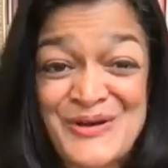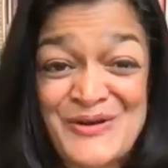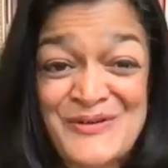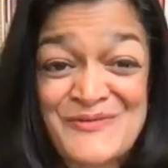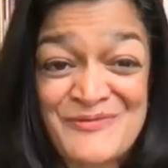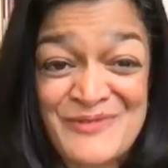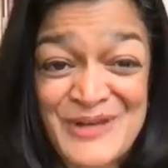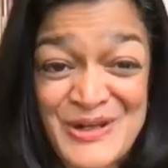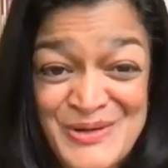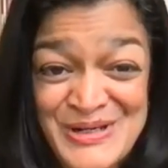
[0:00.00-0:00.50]
They
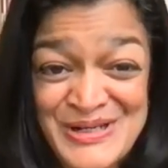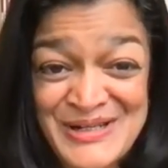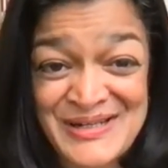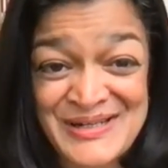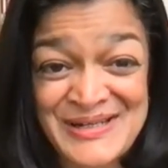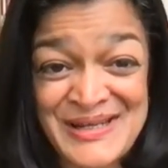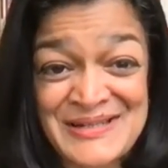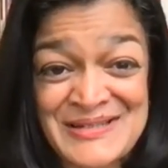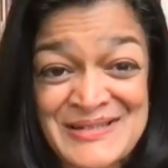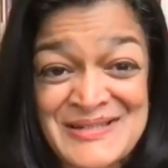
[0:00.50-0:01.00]
are very
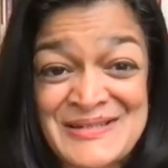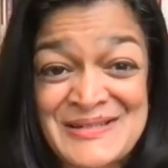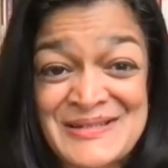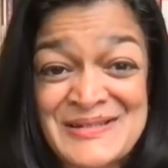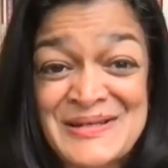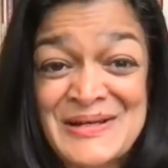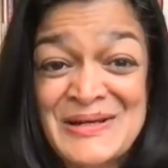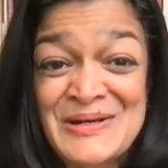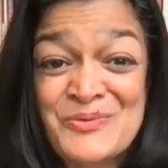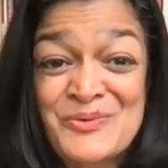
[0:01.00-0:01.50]

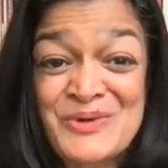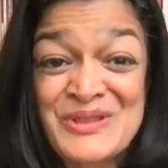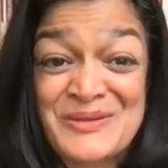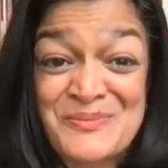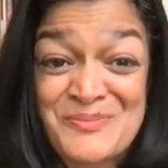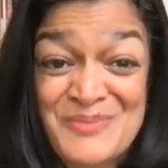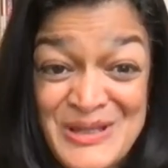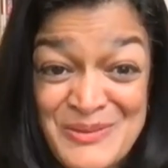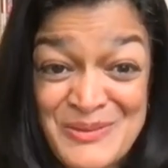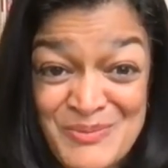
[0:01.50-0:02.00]
connected
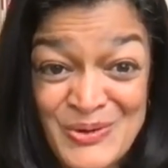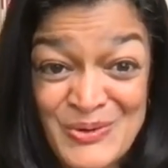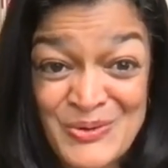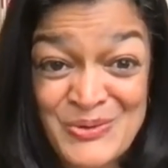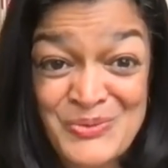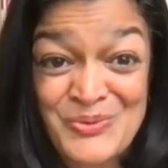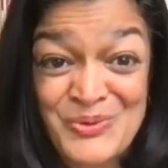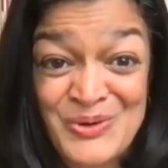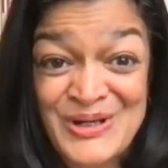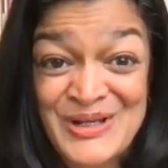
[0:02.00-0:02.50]
with the
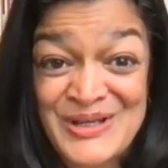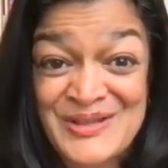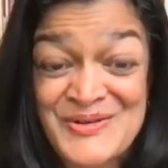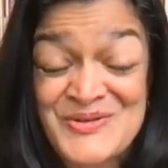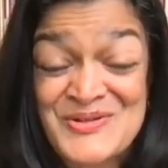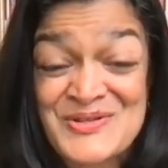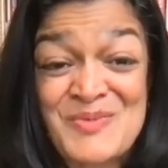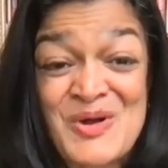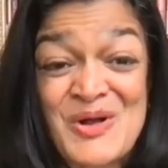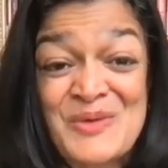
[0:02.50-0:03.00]
people who work in
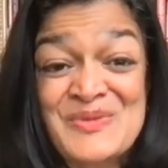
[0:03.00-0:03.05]
those small